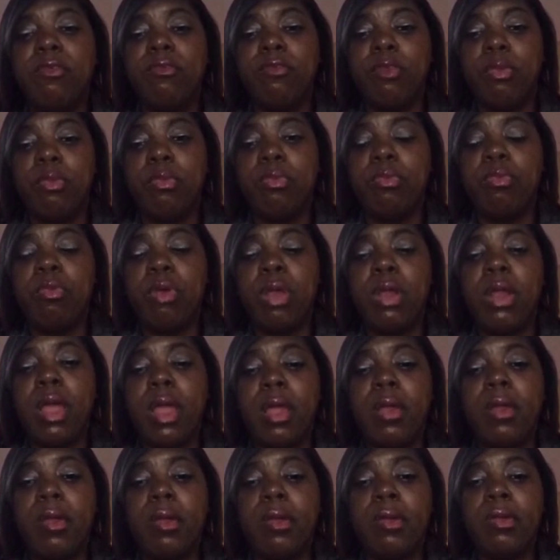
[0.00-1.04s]
for what
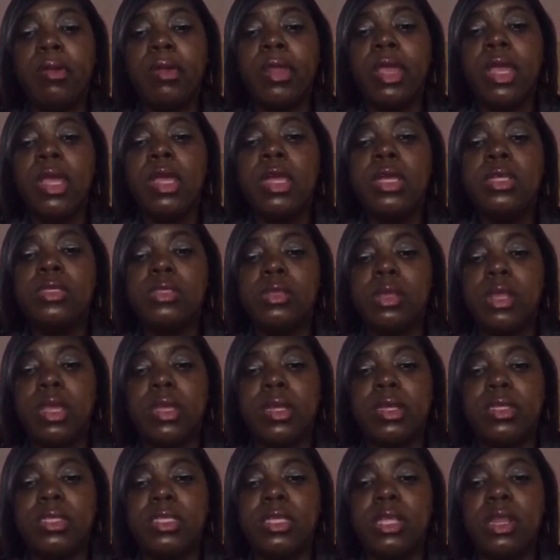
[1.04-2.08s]
I heard. So
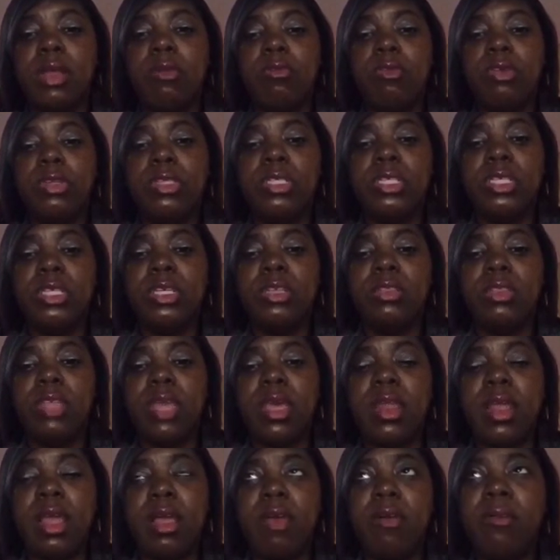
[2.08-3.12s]
like I said, I wanted to get
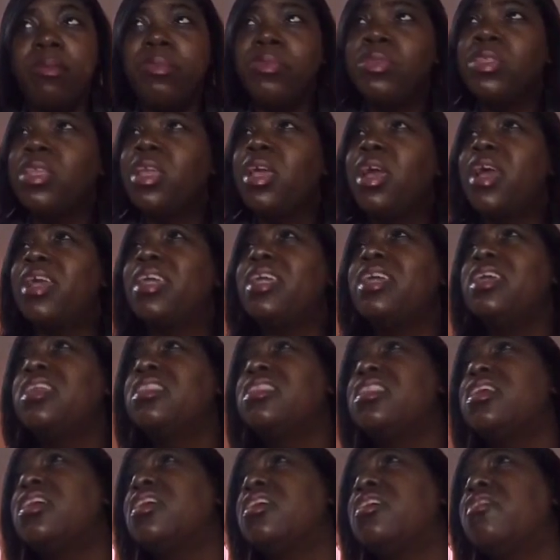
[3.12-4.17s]
that out. I
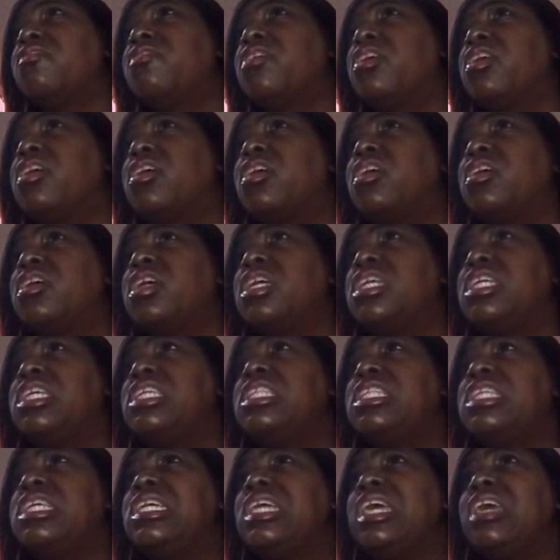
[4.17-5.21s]
can't think of
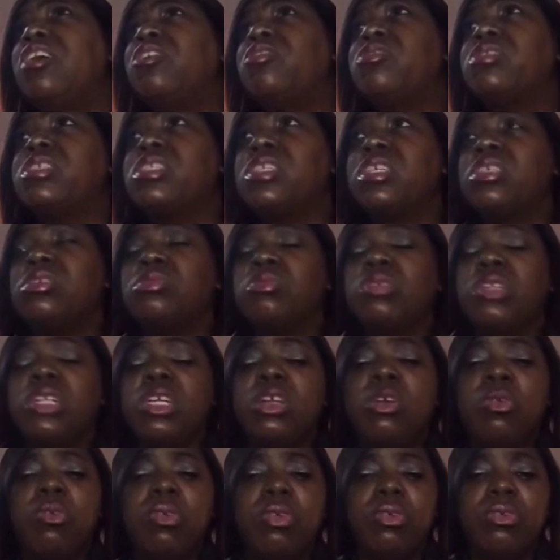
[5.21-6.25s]
anything else that's
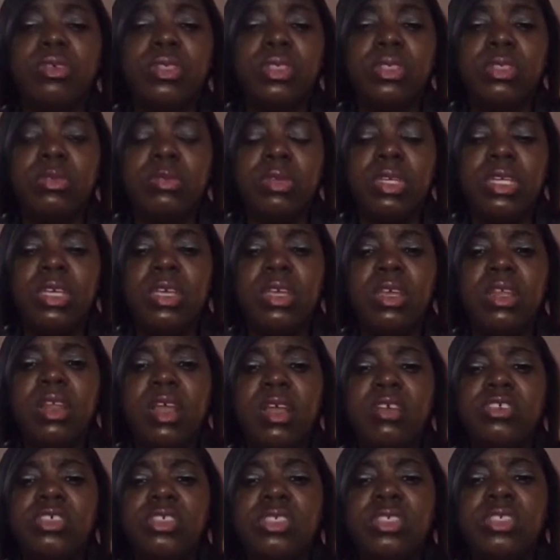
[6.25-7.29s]
really going on this weekend.
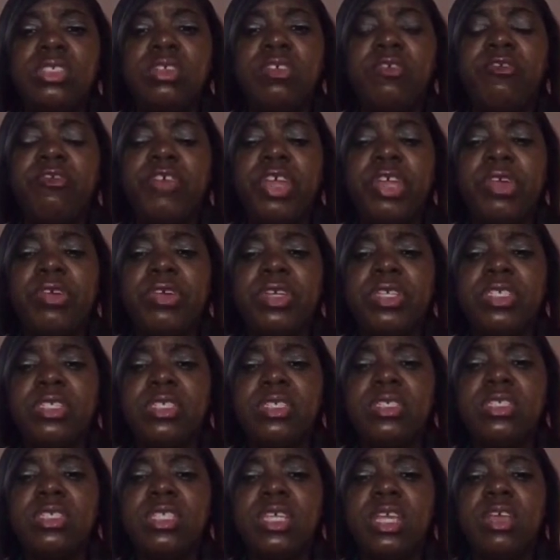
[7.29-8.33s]
Actually, the fair is
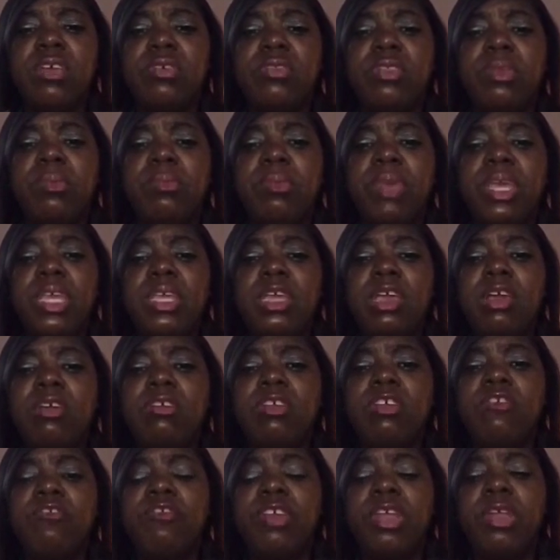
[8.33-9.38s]
in town. The Bay
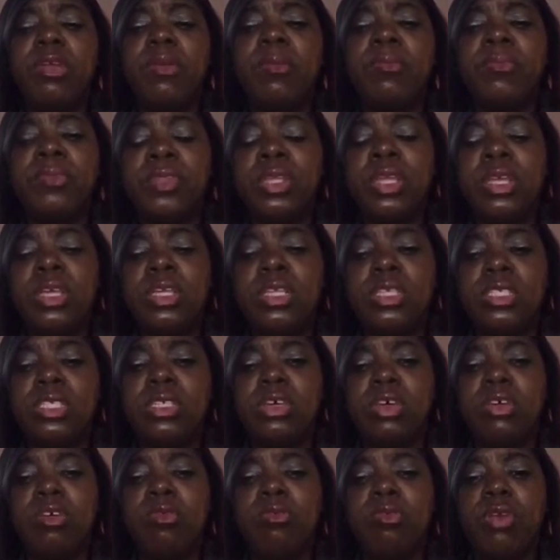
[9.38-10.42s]
County Fair is
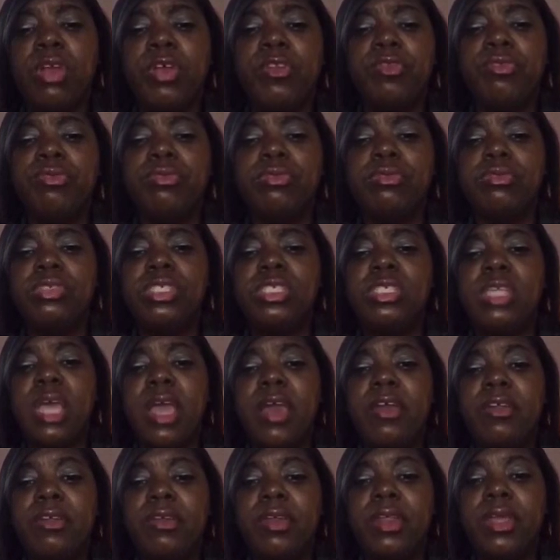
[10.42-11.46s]
going to run through
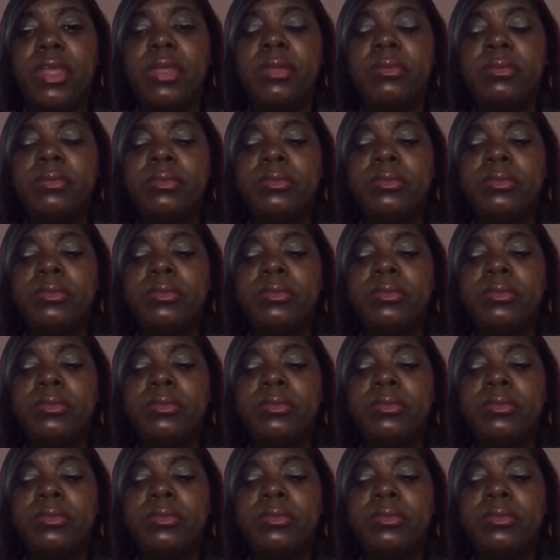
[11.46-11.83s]
Saturday.